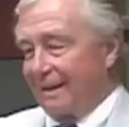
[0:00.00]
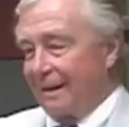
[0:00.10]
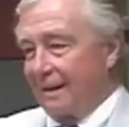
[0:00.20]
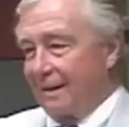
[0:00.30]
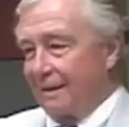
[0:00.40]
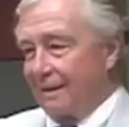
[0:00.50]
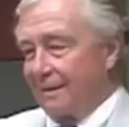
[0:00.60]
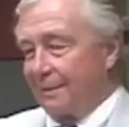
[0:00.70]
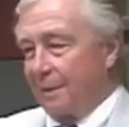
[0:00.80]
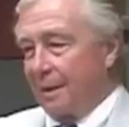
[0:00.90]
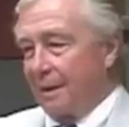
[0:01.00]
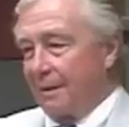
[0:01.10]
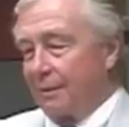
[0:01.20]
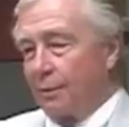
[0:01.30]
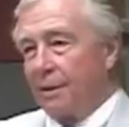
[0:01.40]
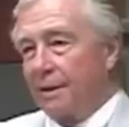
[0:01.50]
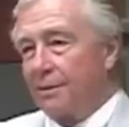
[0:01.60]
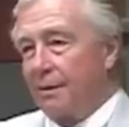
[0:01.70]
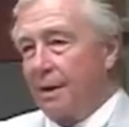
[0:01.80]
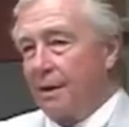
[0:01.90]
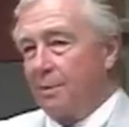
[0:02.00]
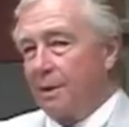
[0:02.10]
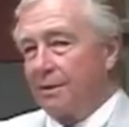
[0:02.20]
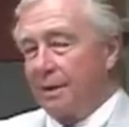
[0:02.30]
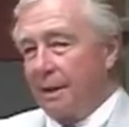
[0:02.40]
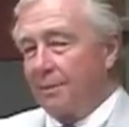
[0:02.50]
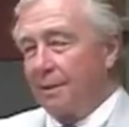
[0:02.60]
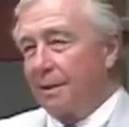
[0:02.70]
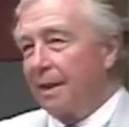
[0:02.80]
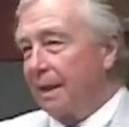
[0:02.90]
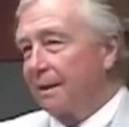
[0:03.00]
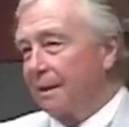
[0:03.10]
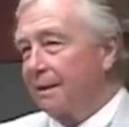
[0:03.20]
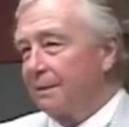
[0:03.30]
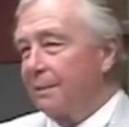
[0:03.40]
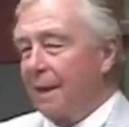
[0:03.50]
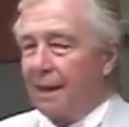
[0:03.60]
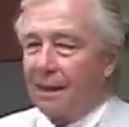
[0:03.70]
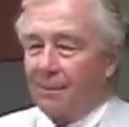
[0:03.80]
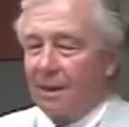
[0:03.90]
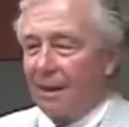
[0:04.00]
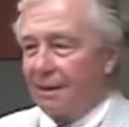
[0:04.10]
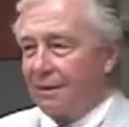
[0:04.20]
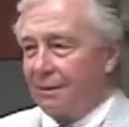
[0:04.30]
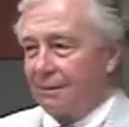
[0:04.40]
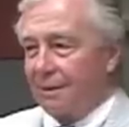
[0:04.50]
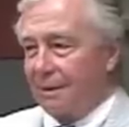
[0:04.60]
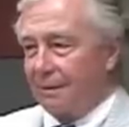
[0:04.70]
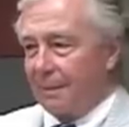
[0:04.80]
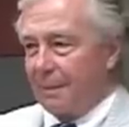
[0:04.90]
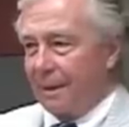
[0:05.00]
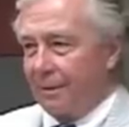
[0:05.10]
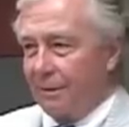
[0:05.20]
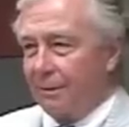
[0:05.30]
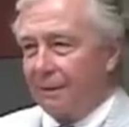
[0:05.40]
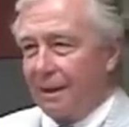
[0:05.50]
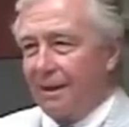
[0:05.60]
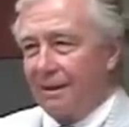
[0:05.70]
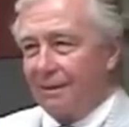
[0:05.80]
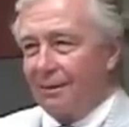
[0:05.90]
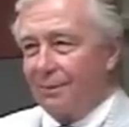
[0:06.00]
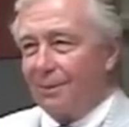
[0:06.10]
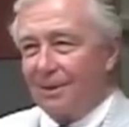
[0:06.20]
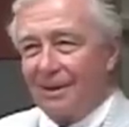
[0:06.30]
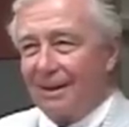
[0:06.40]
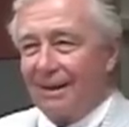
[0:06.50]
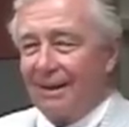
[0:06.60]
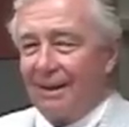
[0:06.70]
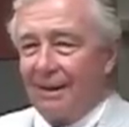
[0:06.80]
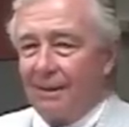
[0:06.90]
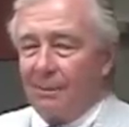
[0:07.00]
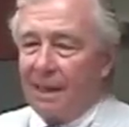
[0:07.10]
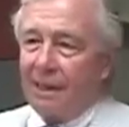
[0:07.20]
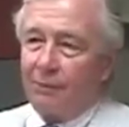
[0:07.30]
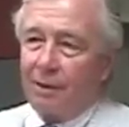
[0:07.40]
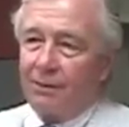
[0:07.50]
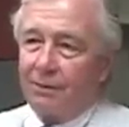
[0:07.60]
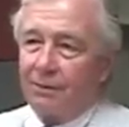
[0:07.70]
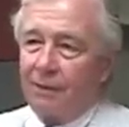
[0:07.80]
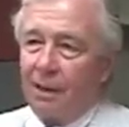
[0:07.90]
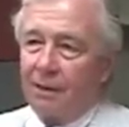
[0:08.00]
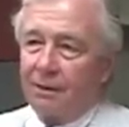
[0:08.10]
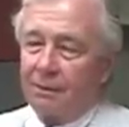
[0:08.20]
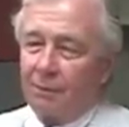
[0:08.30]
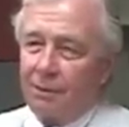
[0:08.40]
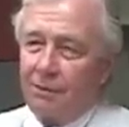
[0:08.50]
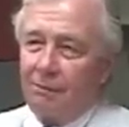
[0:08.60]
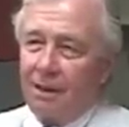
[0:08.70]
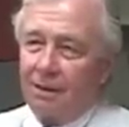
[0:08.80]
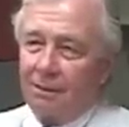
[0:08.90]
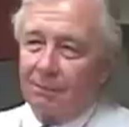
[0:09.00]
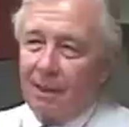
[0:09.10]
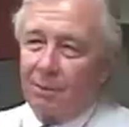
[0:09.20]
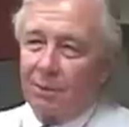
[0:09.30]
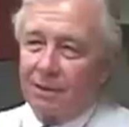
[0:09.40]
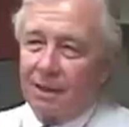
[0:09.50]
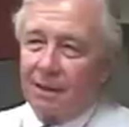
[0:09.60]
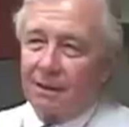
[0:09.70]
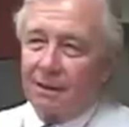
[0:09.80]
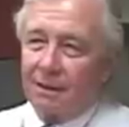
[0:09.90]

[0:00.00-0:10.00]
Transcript: And during the trial, Percy kept looking back at me, and I thought, well, am I doing okay, and so forth. About halfway through the trial, he said, would you rather represent